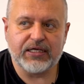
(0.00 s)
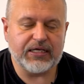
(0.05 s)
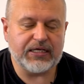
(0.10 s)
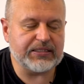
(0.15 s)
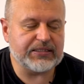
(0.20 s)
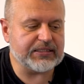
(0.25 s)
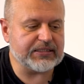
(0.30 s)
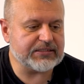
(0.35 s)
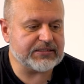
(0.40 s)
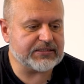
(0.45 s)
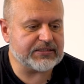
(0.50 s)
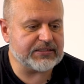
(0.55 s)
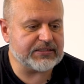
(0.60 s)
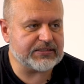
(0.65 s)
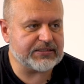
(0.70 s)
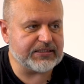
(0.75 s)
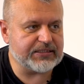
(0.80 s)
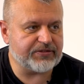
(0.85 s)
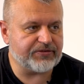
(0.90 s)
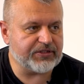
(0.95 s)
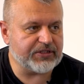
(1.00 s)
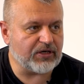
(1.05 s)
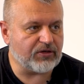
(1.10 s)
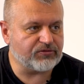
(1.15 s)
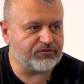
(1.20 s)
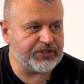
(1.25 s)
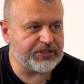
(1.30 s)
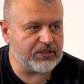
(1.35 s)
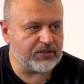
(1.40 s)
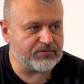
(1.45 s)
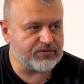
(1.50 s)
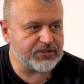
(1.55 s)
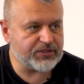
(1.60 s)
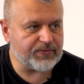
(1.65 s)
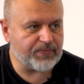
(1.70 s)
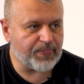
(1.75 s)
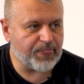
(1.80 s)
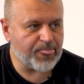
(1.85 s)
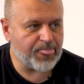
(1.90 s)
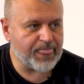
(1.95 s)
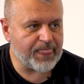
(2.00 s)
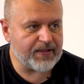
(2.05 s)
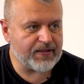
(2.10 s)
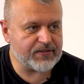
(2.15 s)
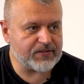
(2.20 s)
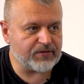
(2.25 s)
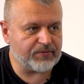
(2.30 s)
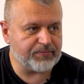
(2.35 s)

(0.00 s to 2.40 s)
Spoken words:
It is the city without windows. So